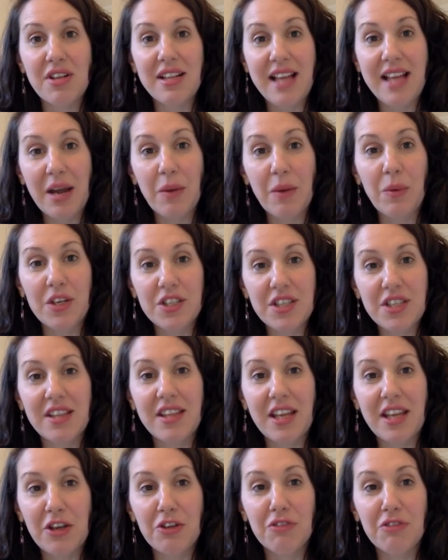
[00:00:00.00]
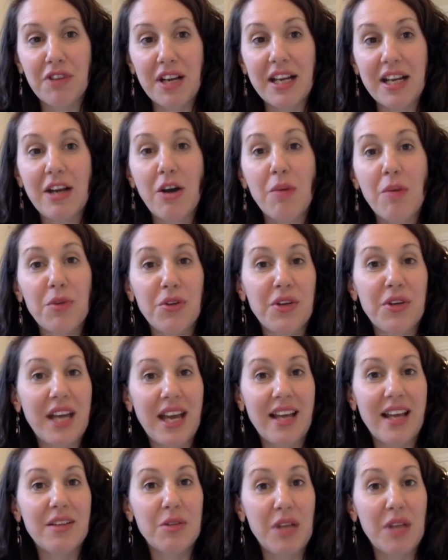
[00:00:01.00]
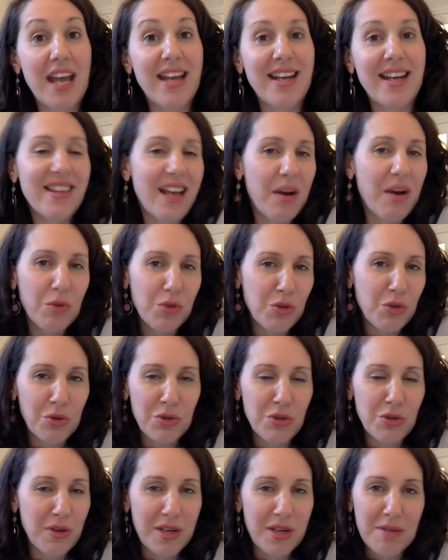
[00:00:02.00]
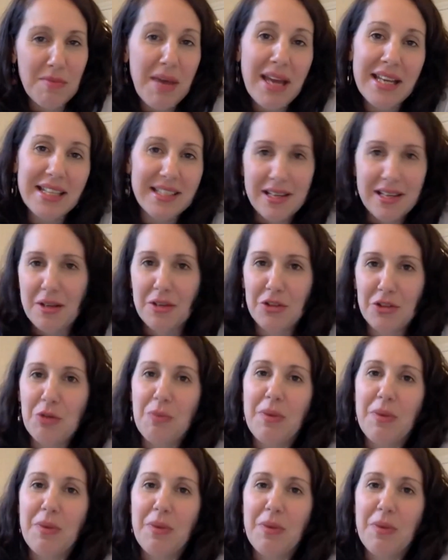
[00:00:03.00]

language that they could really communicate in, and that was also amazing